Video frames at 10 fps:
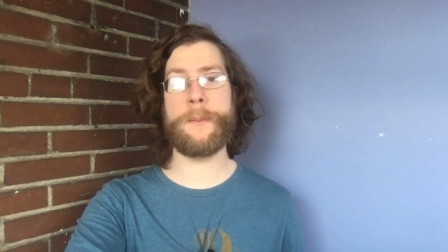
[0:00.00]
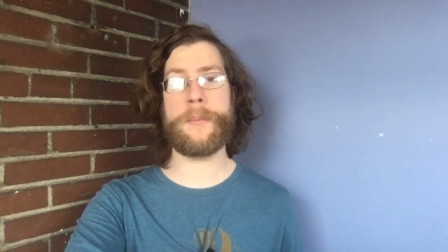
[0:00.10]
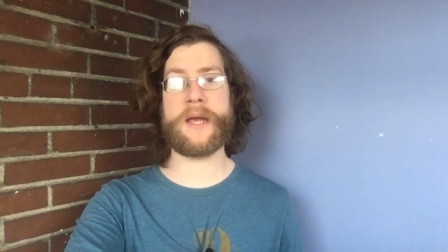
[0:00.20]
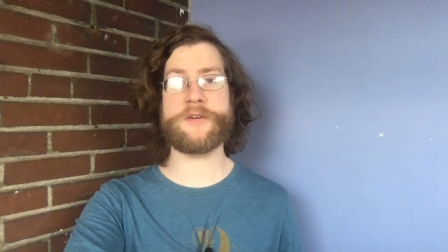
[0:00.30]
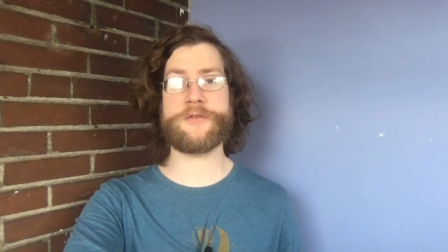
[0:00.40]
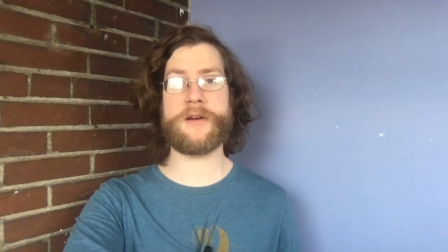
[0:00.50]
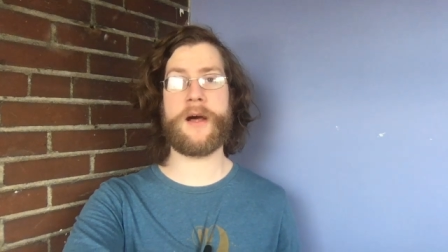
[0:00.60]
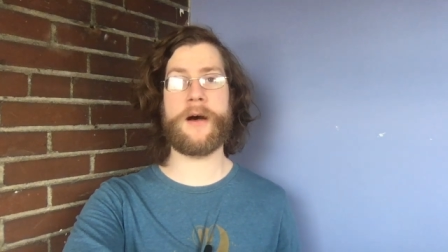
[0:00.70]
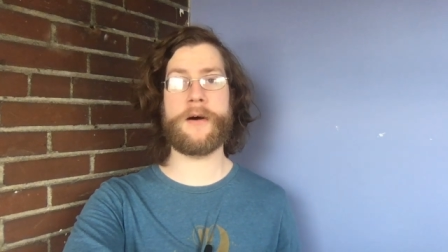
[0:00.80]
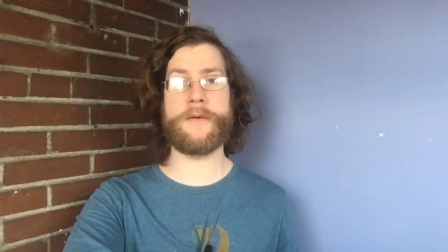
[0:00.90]
patron
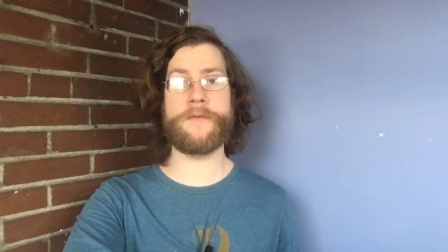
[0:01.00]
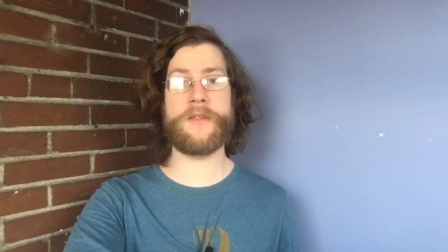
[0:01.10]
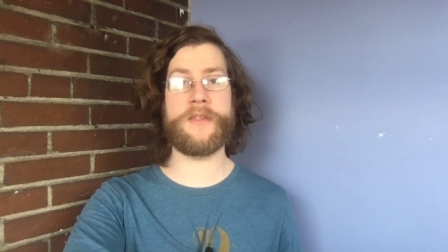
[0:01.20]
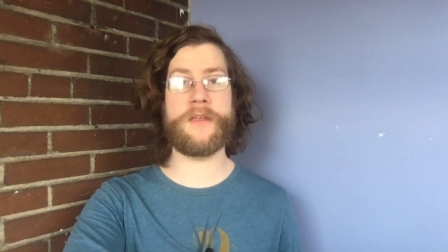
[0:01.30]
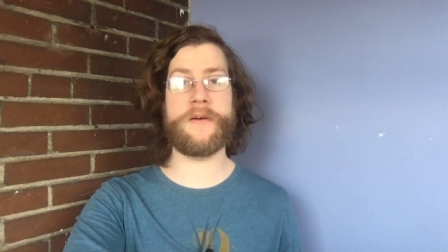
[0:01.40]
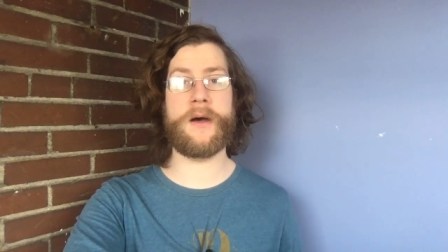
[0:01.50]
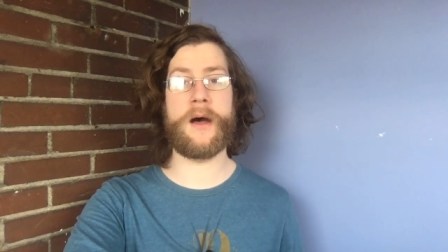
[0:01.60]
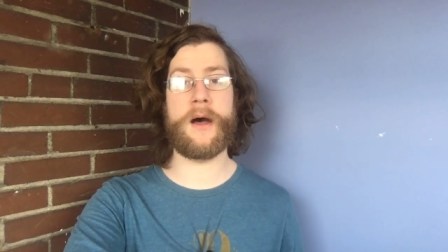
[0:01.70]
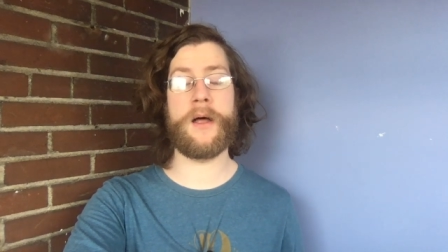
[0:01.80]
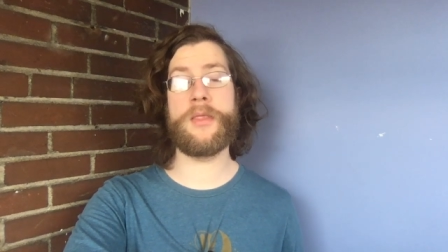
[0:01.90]
of the
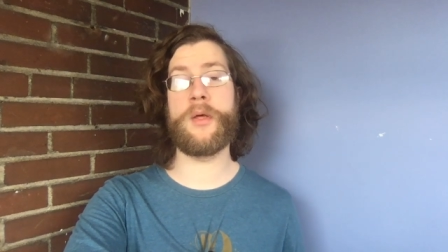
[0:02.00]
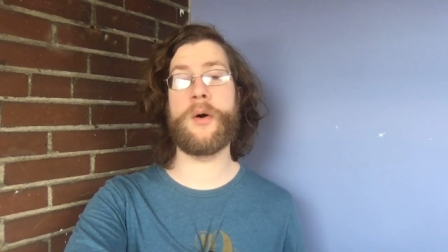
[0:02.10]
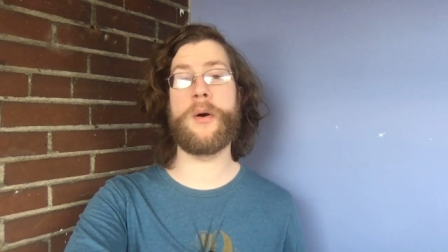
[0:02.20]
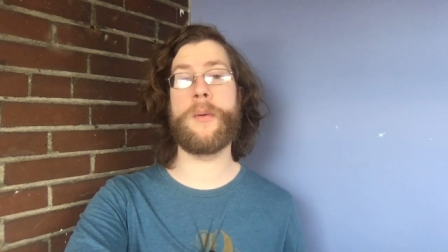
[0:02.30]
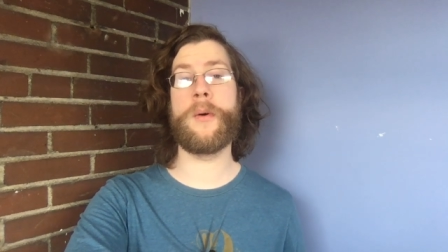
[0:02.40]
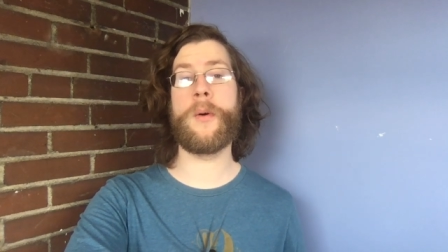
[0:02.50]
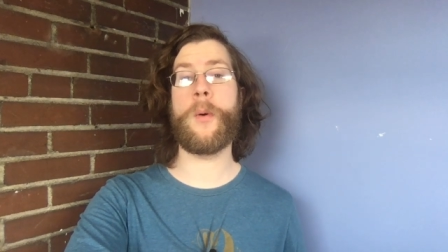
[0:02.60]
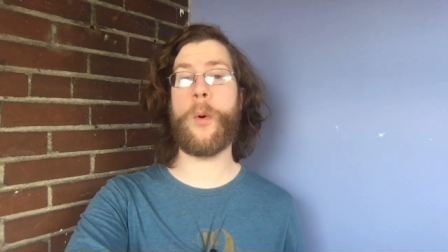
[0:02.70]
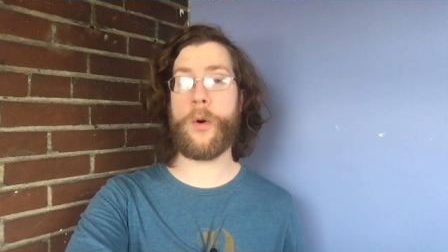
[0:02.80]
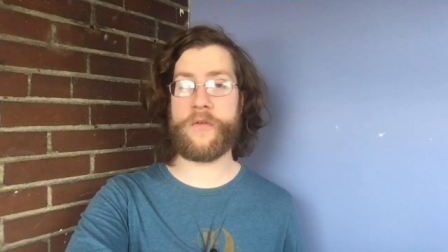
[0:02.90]
uh, the
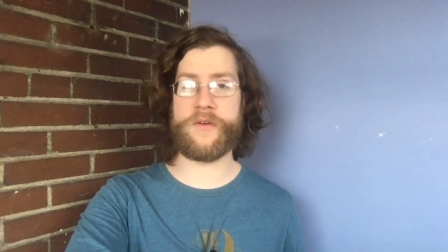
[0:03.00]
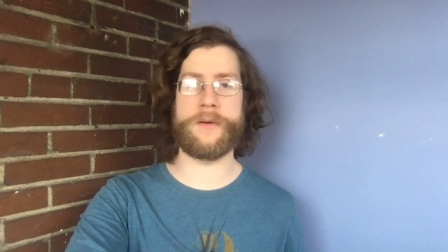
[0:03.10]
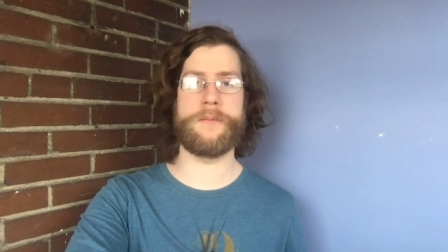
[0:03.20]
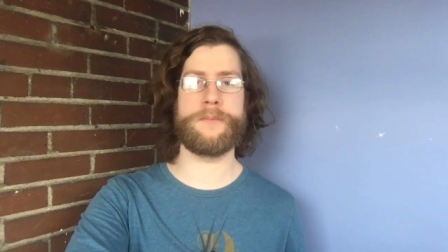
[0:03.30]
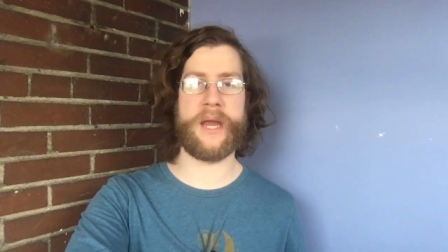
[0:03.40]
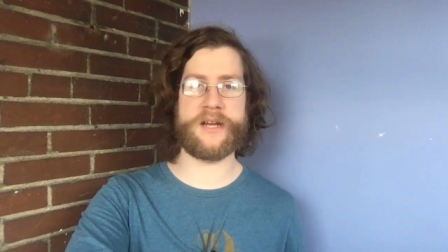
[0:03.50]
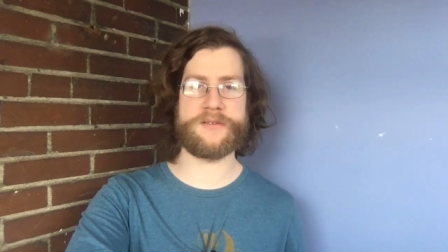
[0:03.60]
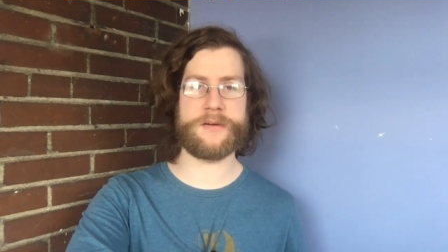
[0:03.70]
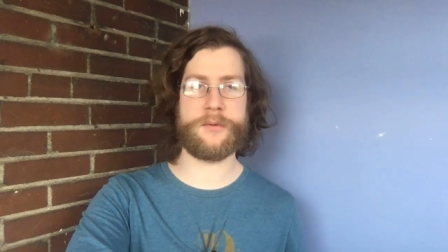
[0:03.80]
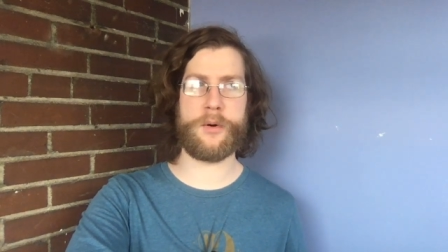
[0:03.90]
Orphan
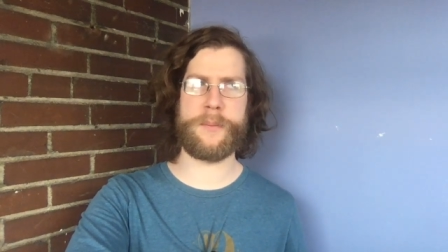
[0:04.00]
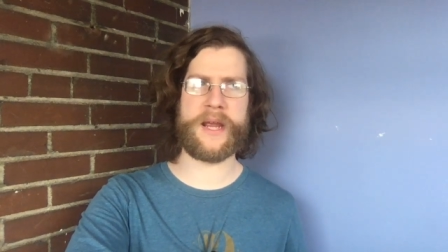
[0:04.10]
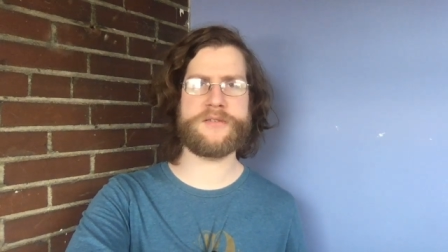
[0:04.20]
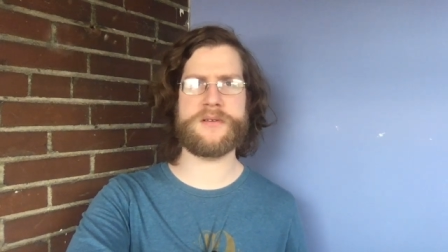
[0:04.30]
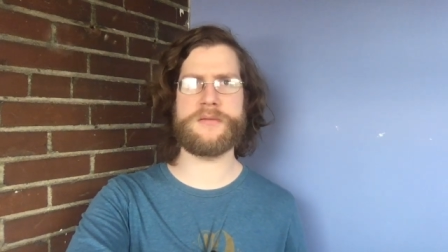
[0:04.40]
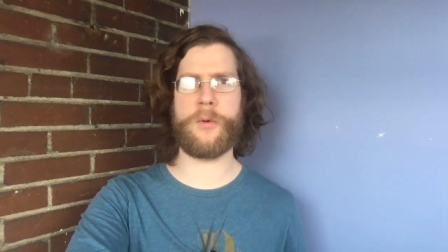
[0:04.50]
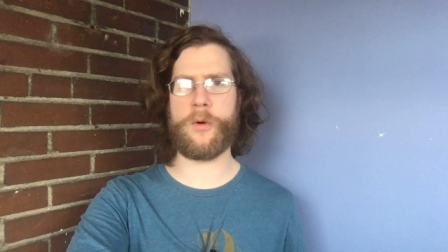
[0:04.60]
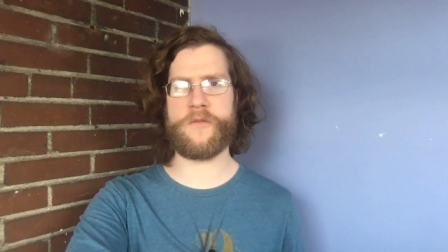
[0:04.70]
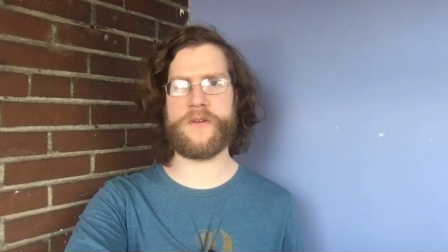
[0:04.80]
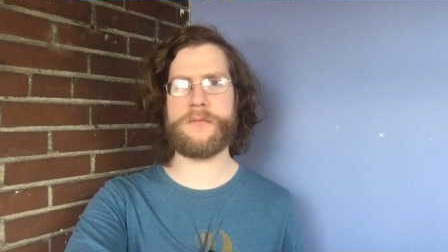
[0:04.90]
patron or patron
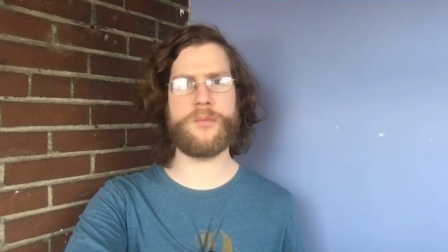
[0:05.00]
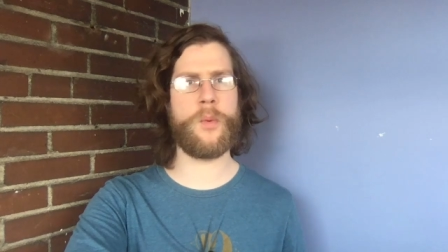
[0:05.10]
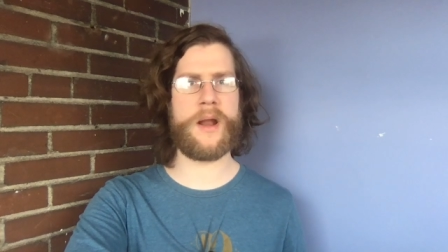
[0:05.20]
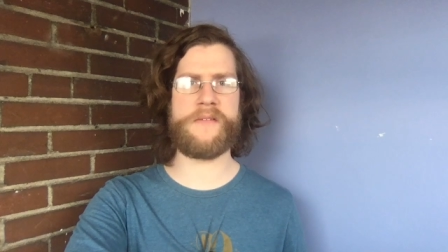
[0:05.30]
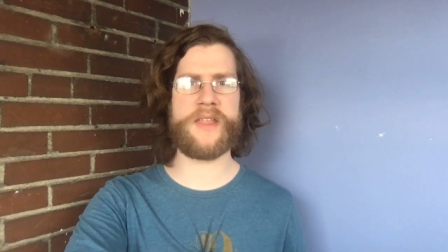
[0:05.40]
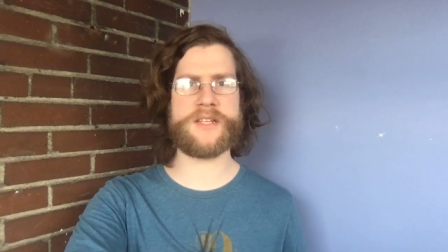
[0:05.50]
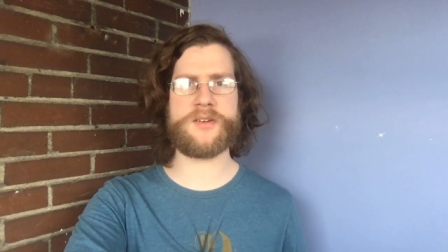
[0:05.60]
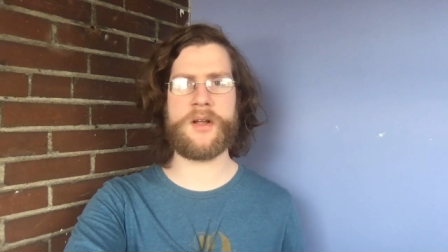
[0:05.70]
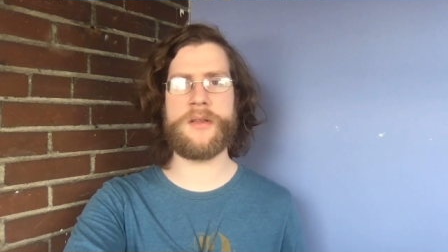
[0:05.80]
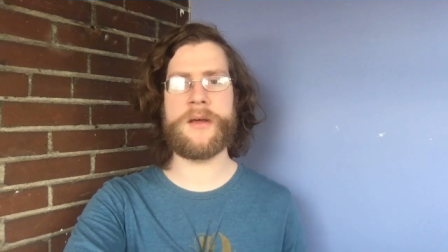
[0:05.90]
orphan, whatever that's
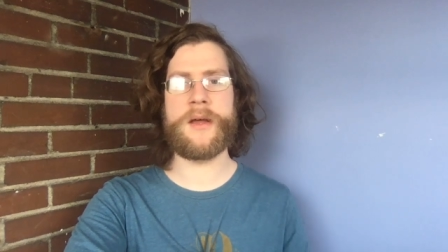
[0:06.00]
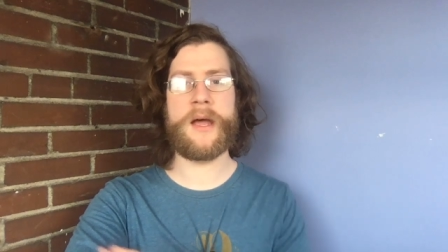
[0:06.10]
called.